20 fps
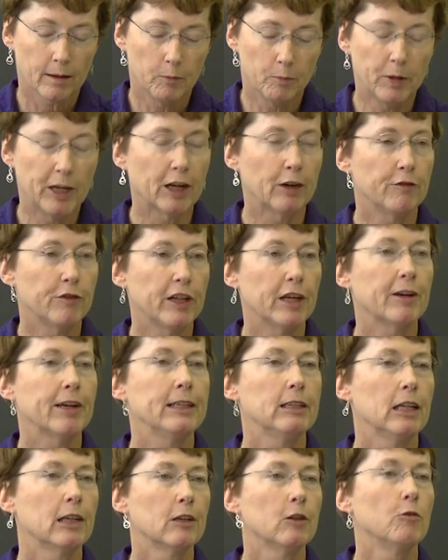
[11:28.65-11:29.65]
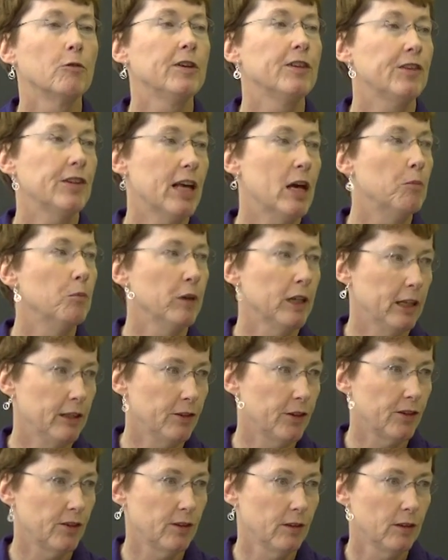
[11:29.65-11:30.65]
bear very little
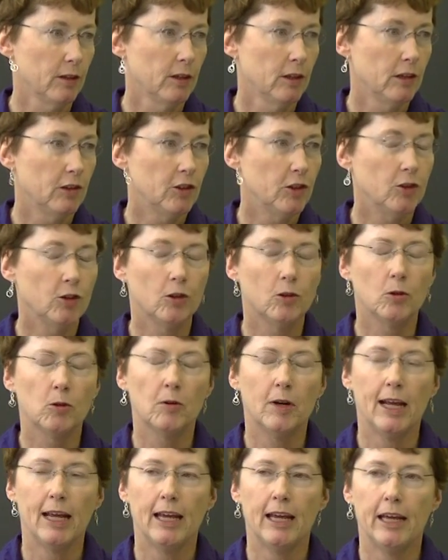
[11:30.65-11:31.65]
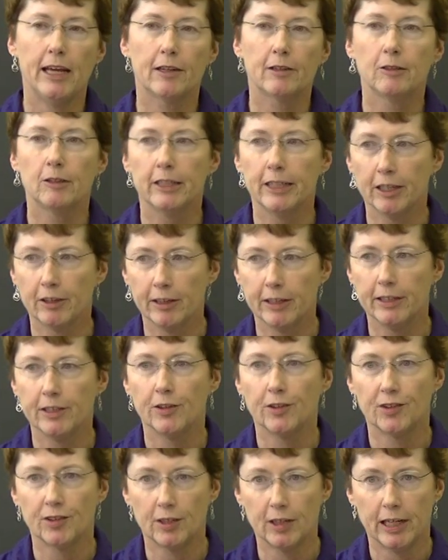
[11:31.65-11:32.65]
resemblance to a clear and
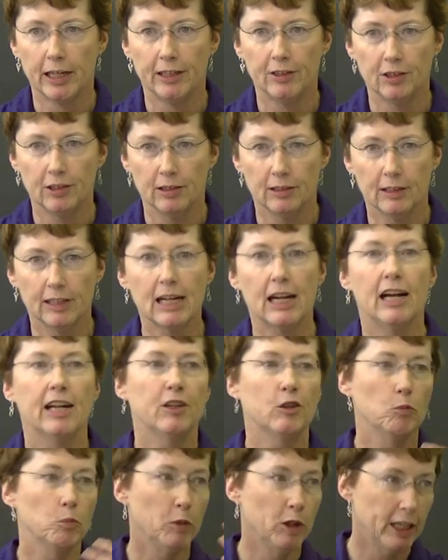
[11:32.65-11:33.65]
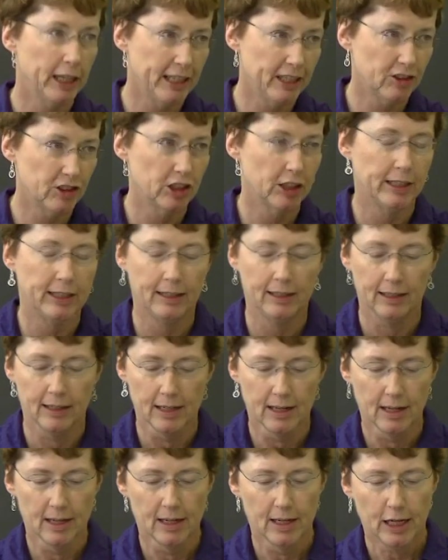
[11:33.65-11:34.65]
distinct contemplation
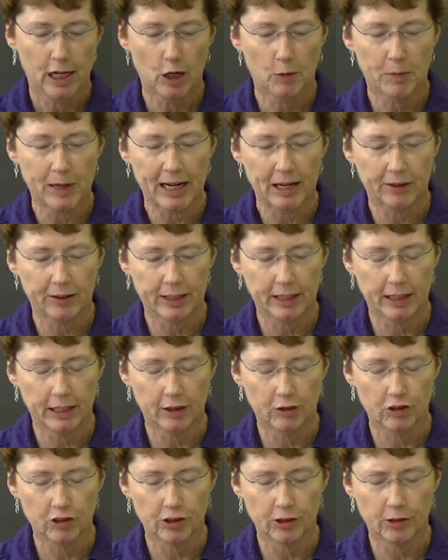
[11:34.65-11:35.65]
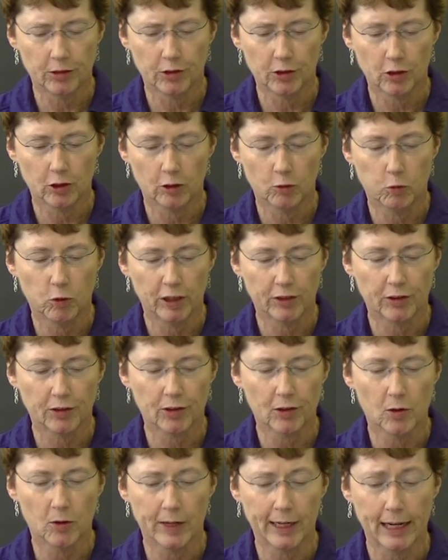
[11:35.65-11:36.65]
about the issues or what's
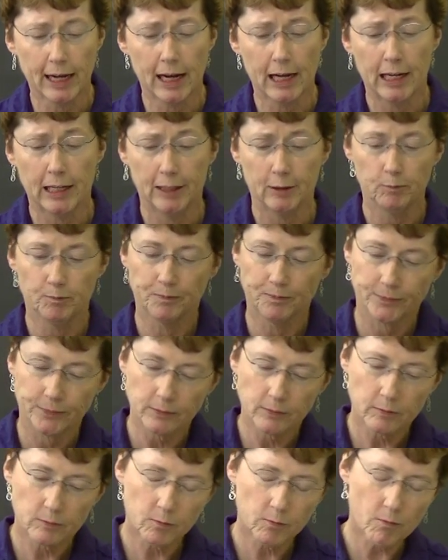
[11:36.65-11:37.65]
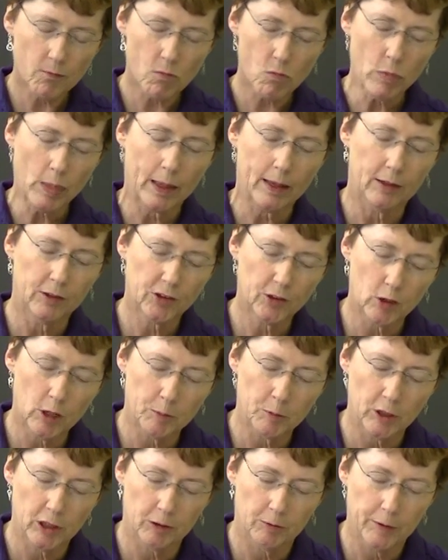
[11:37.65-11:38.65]
going on. So
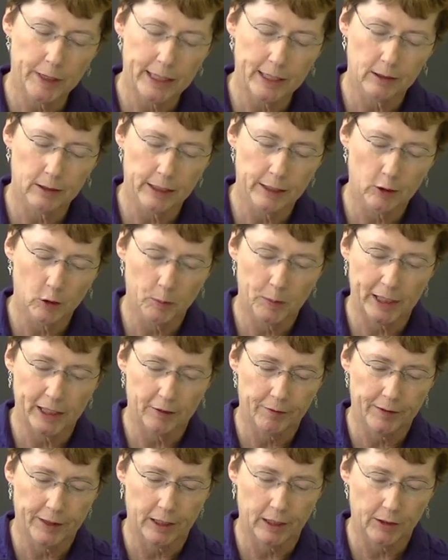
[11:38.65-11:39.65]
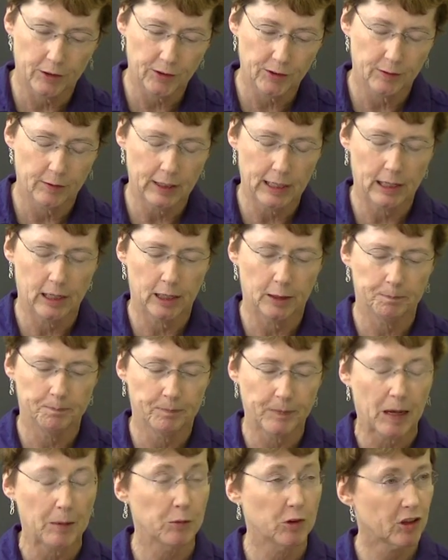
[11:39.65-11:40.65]
I'm going to read a little bit of this. Um,
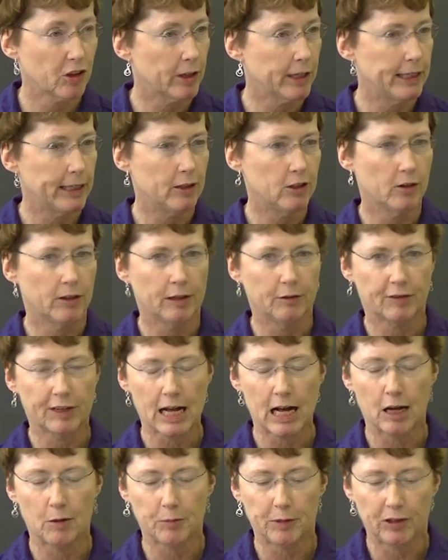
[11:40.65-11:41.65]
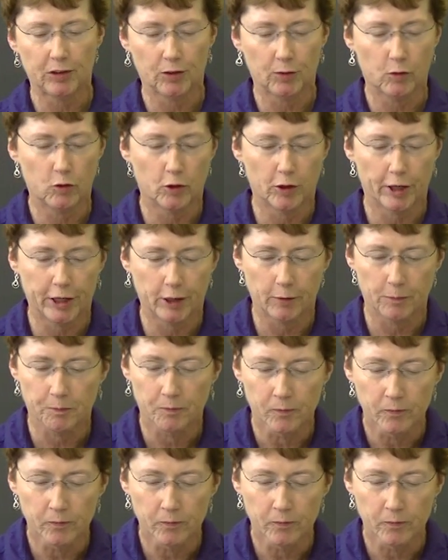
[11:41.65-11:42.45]
I'm sorry I don't have copies for you.